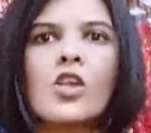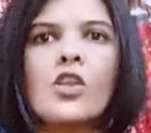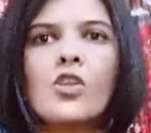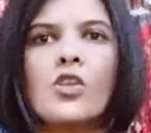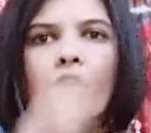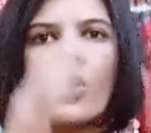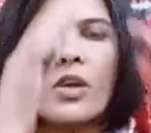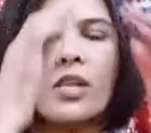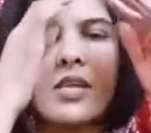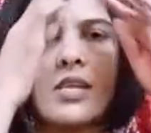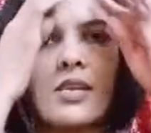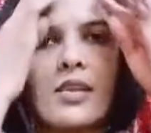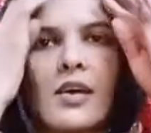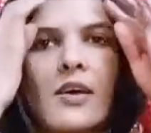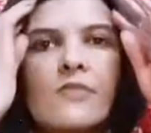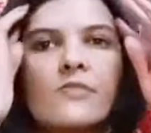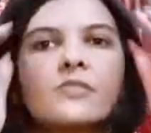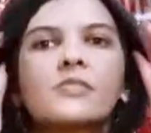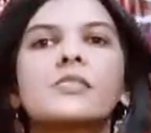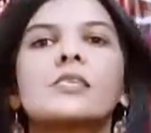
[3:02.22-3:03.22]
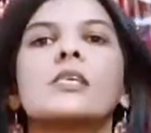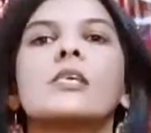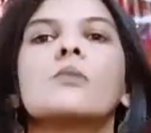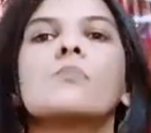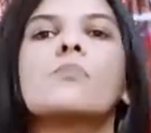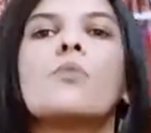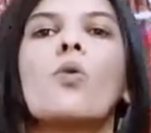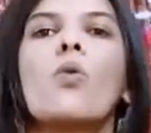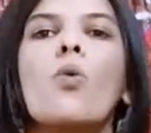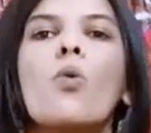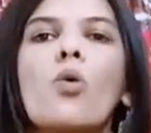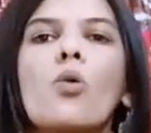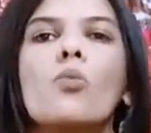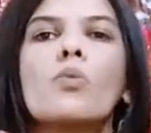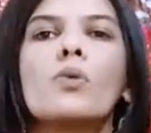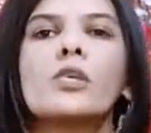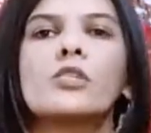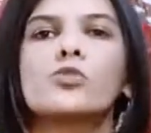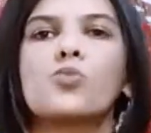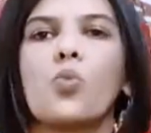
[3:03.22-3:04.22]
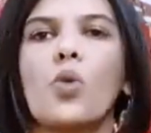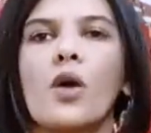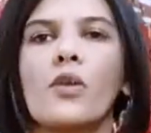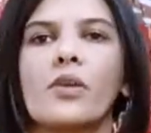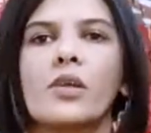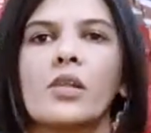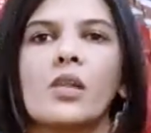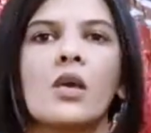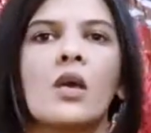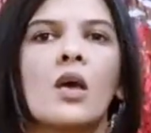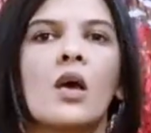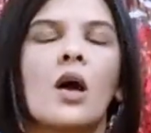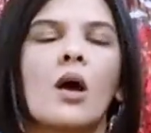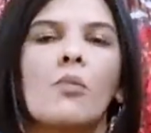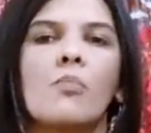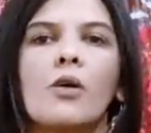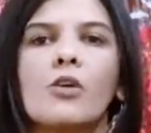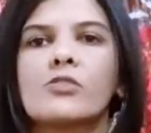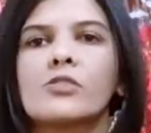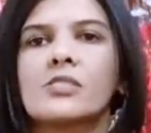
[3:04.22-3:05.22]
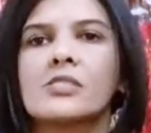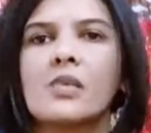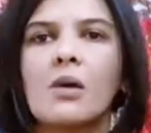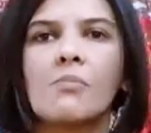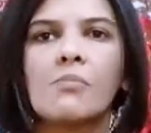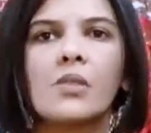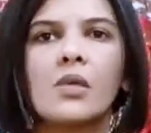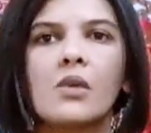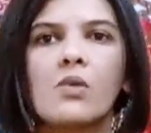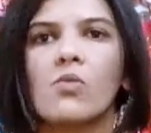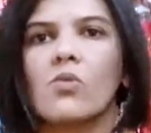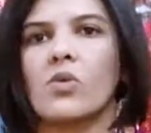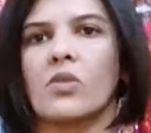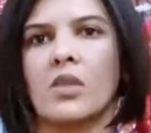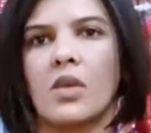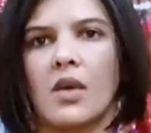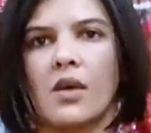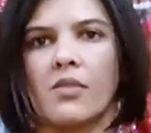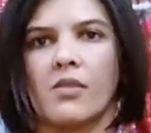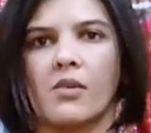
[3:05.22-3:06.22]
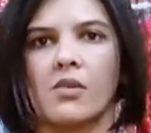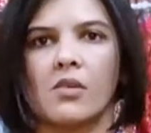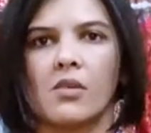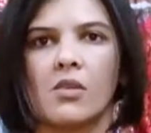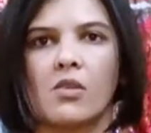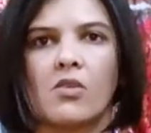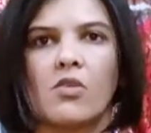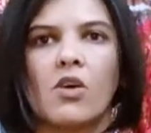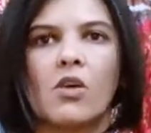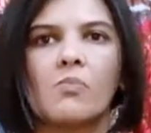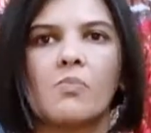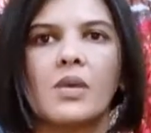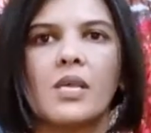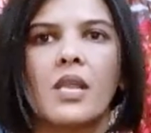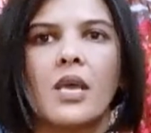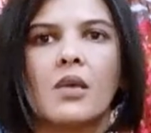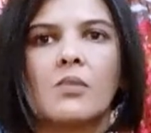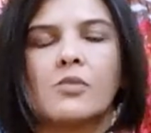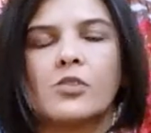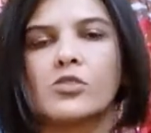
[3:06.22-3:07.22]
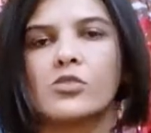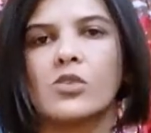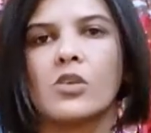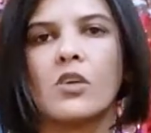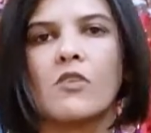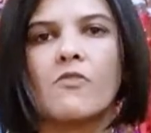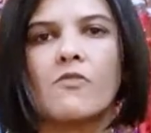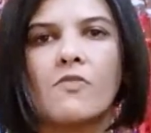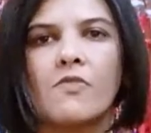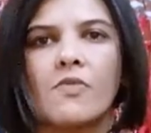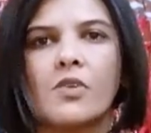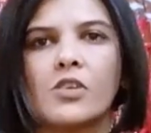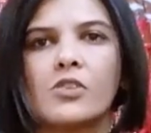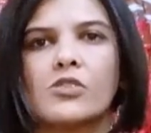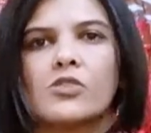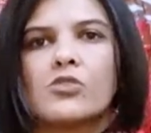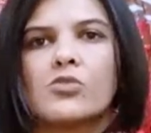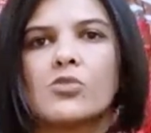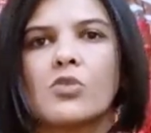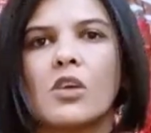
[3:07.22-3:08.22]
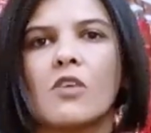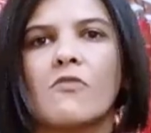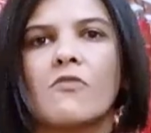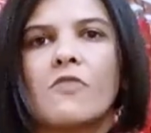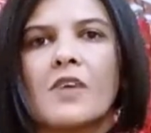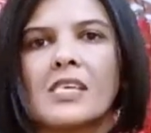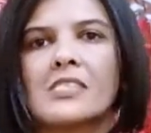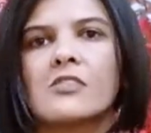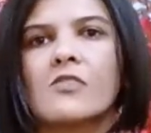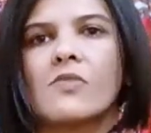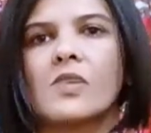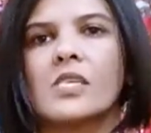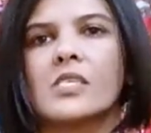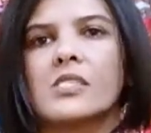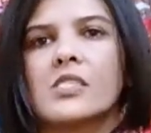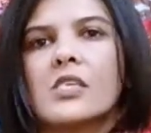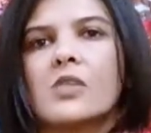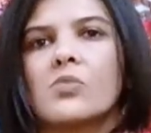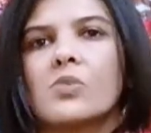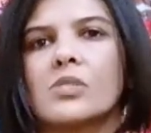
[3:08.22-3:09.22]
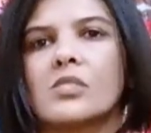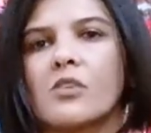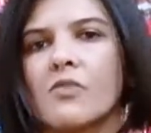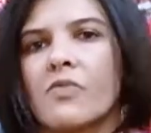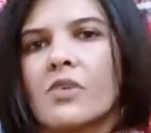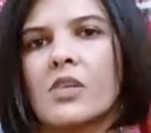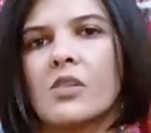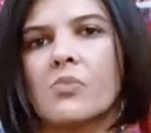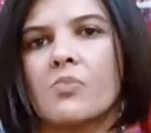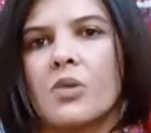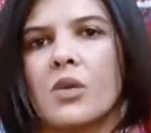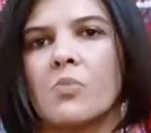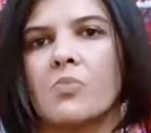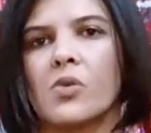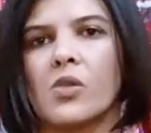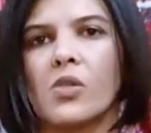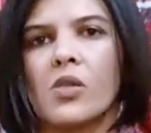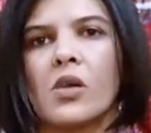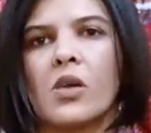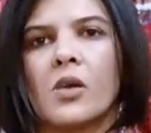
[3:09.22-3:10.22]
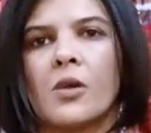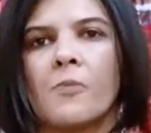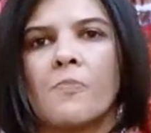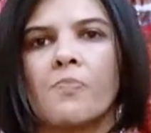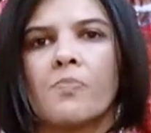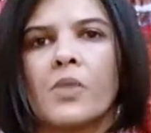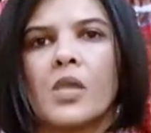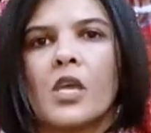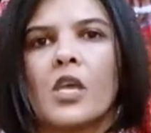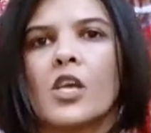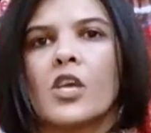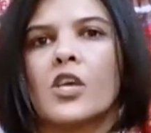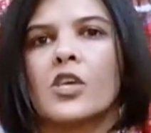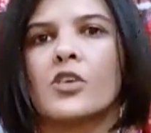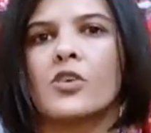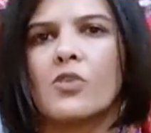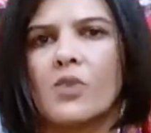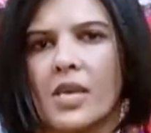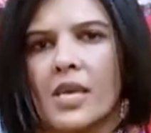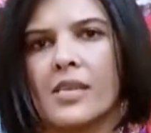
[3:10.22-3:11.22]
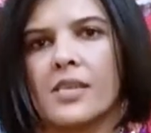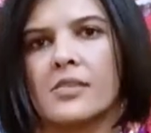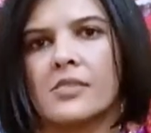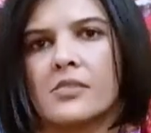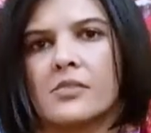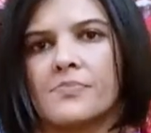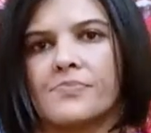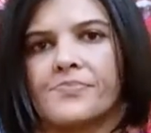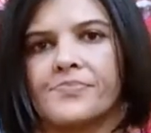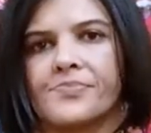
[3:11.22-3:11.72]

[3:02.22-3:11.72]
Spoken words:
Not enough sleep, always worrying about something or the other, not being able to effectively deal with difficult people. You get it.